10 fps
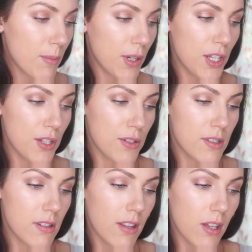going to
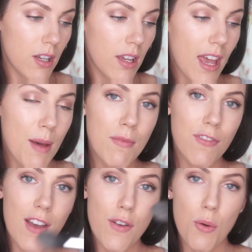use the
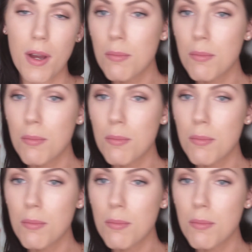M501